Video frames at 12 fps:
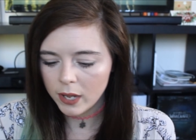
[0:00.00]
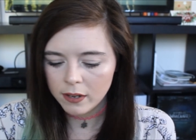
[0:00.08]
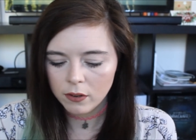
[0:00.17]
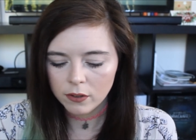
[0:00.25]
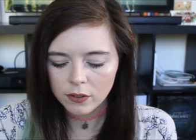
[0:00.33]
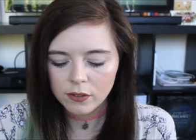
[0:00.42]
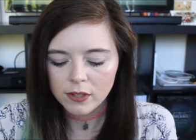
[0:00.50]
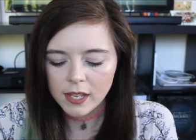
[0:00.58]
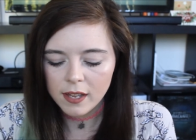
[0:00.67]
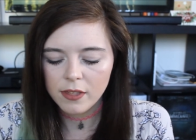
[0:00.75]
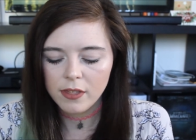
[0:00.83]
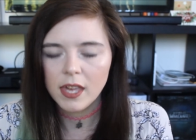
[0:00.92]
and honestly,
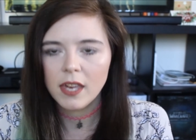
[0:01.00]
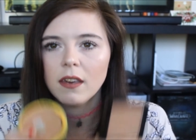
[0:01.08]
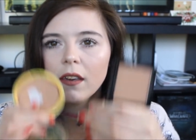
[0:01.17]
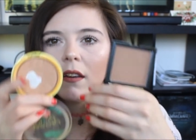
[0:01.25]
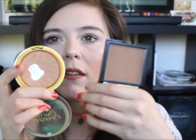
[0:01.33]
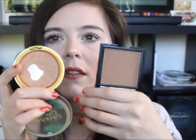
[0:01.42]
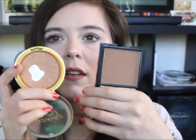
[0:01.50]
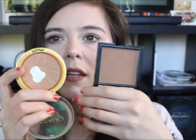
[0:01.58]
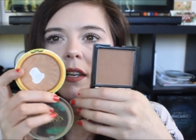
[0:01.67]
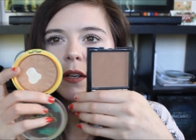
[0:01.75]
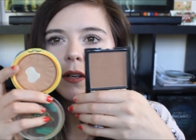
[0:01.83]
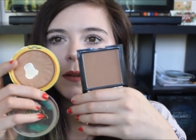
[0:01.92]
I think
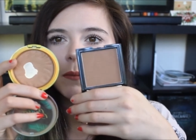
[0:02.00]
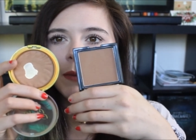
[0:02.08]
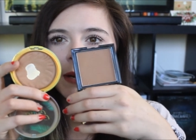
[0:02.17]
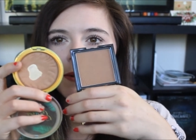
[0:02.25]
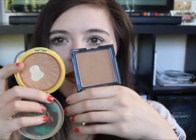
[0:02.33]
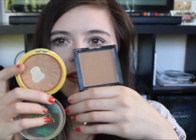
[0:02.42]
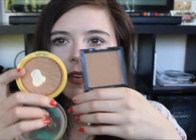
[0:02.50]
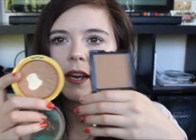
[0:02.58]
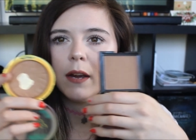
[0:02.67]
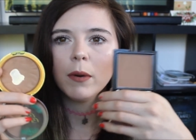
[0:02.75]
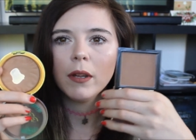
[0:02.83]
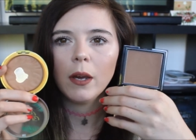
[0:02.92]
maybe in the
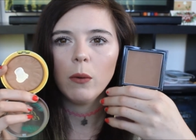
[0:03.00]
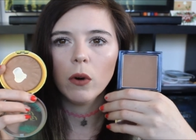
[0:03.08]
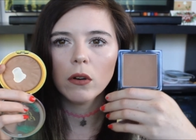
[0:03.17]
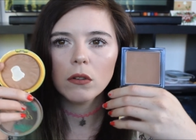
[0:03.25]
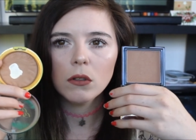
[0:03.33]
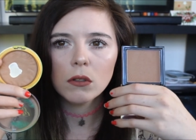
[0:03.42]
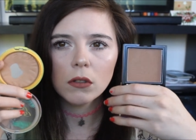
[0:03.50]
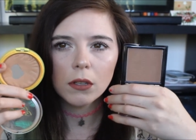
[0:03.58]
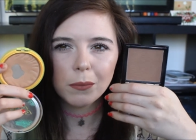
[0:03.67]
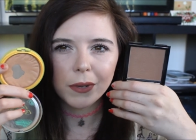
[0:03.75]
camera they won't look it,